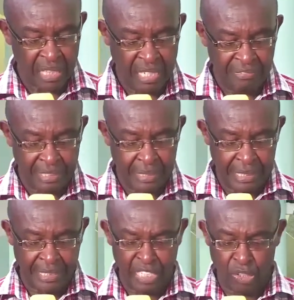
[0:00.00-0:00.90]
After
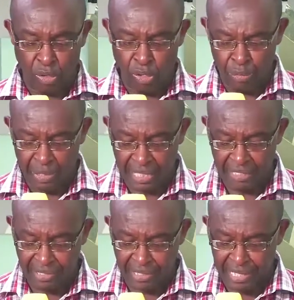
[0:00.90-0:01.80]
creating almost
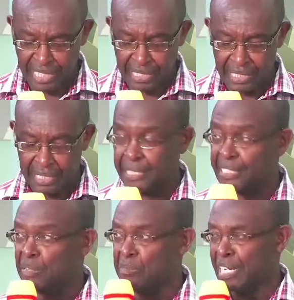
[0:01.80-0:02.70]
everything, he
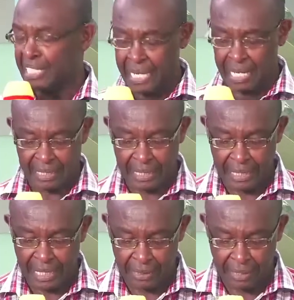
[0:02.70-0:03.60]
created man as the
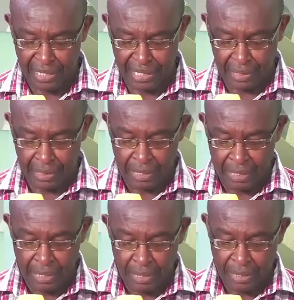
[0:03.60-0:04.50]
last thing,
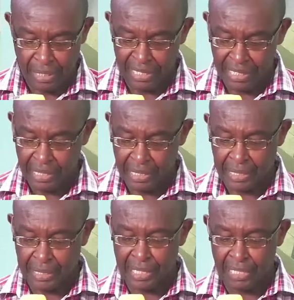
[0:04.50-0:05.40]
and he
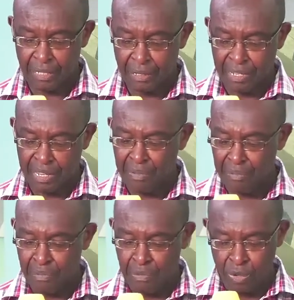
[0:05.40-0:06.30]
created
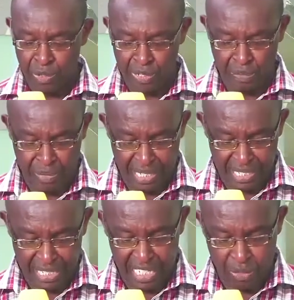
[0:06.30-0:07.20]
them, both
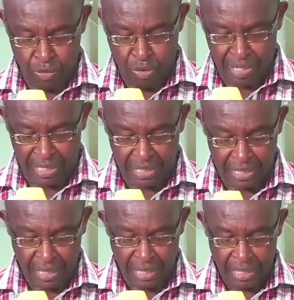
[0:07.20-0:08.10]
man and woman.
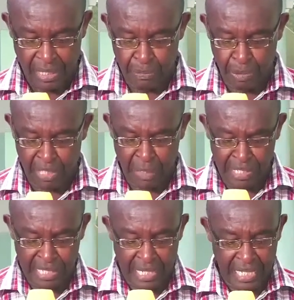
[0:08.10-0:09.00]
He put them
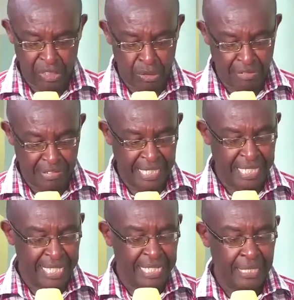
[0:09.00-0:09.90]
in the Garden of
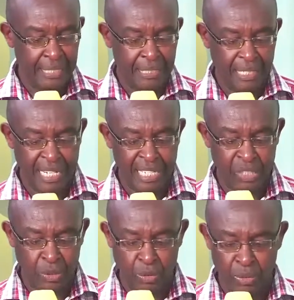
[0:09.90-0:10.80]
Eden
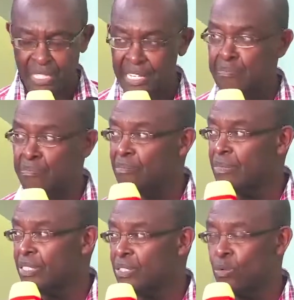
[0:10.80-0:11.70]
and told
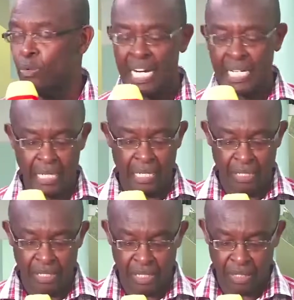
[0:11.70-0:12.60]
them to work,
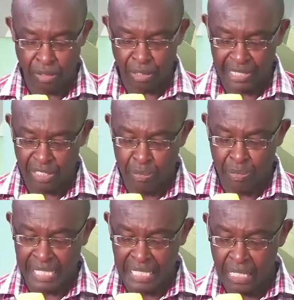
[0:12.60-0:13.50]
or rather to
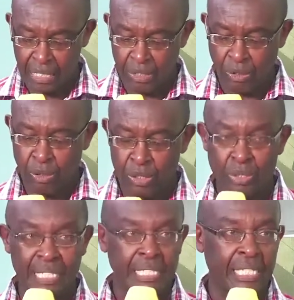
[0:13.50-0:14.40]
manage, or to
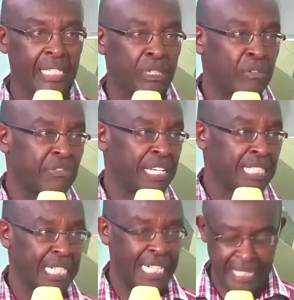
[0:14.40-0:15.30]
take care of
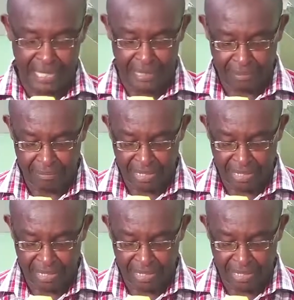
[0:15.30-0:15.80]
that garden.